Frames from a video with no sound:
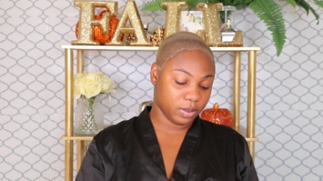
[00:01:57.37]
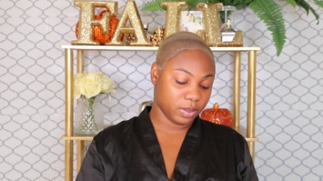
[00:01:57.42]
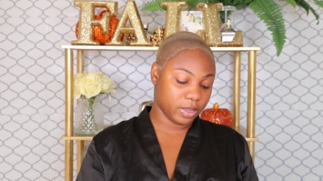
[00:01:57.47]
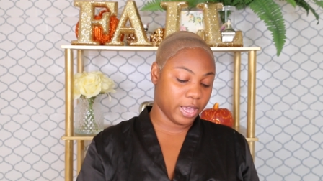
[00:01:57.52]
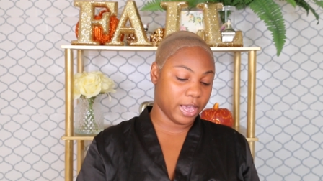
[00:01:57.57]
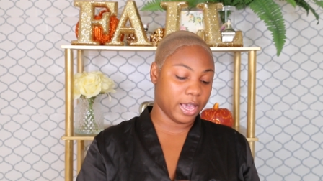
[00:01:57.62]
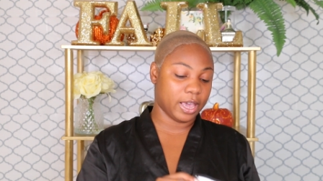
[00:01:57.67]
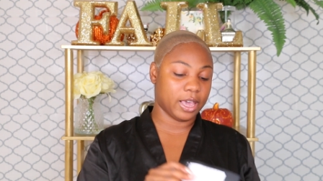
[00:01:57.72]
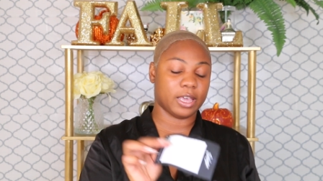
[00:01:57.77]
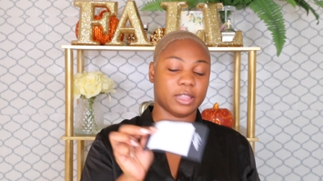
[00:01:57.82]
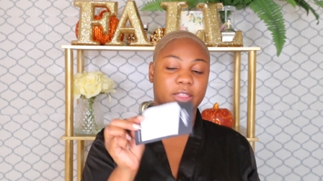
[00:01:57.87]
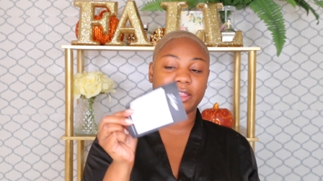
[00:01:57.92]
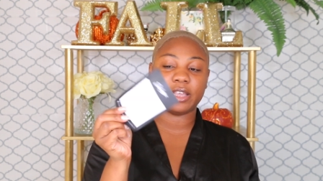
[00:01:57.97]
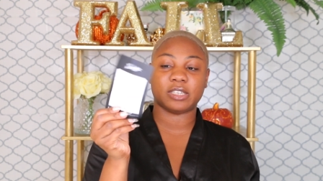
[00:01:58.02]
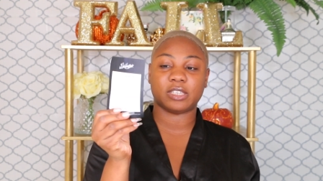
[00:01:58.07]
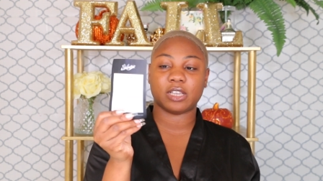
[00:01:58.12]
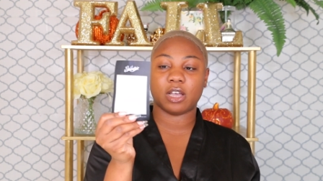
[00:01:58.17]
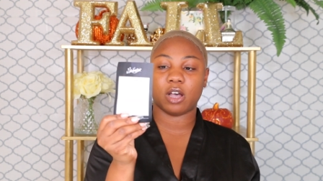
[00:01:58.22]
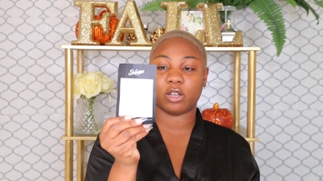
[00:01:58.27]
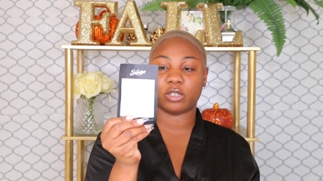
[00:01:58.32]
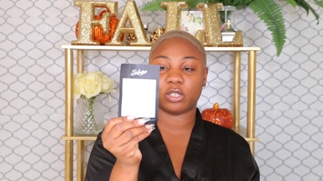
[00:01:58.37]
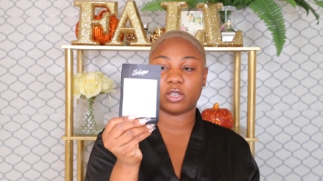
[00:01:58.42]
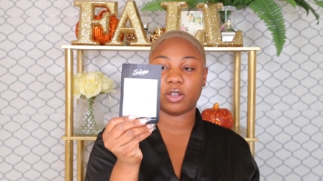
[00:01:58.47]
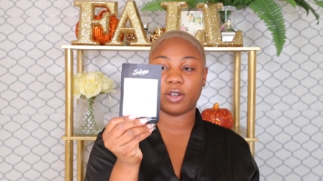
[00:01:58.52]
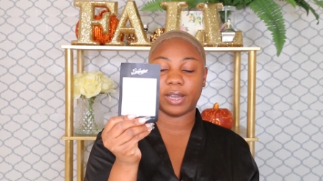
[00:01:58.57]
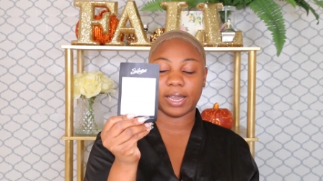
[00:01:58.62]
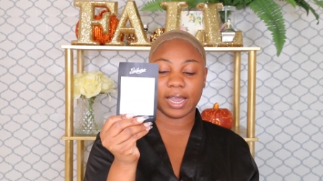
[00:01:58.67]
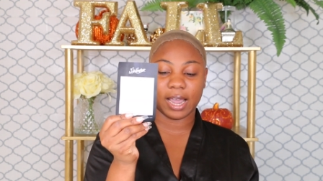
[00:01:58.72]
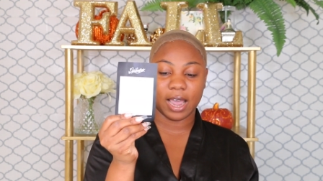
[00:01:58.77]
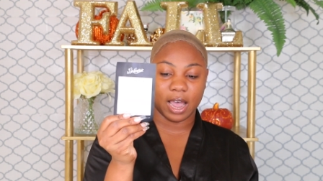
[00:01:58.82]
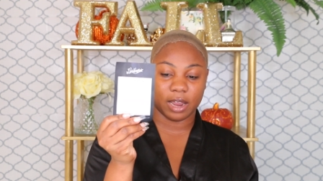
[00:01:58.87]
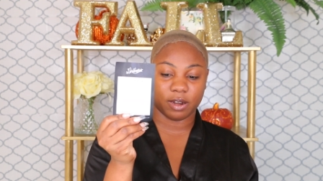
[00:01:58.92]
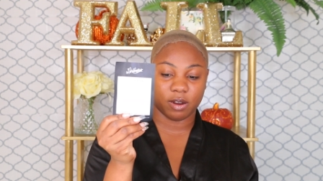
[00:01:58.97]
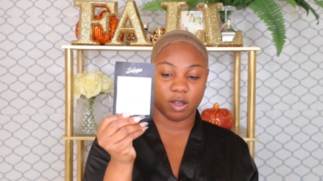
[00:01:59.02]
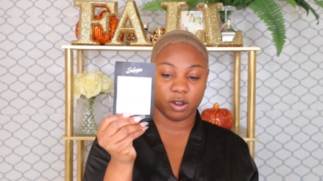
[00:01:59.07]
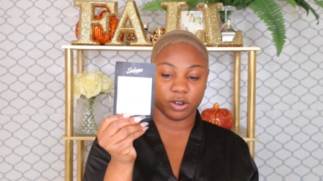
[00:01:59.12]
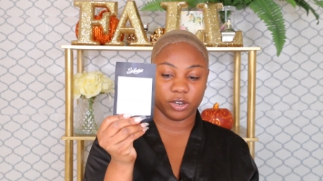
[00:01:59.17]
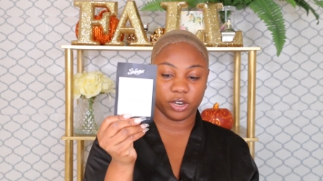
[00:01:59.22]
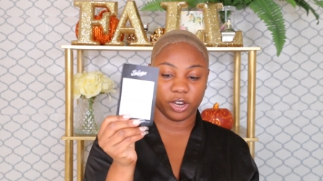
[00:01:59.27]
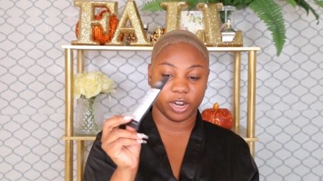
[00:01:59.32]
Okay, and there's also a card
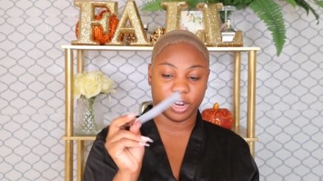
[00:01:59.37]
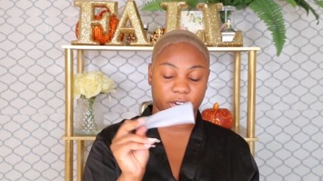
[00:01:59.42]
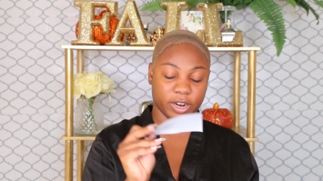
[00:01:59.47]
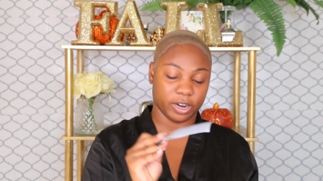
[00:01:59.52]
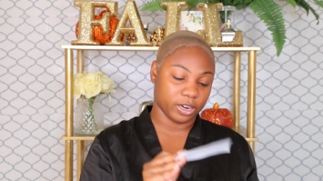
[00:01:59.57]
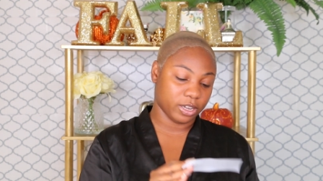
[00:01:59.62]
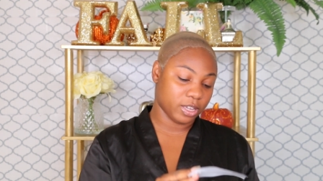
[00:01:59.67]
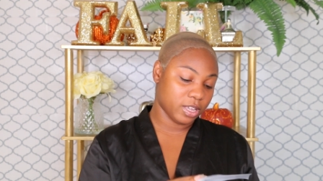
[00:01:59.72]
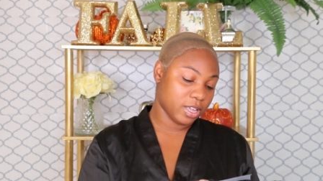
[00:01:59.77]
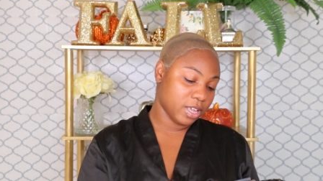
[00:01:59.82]
on here,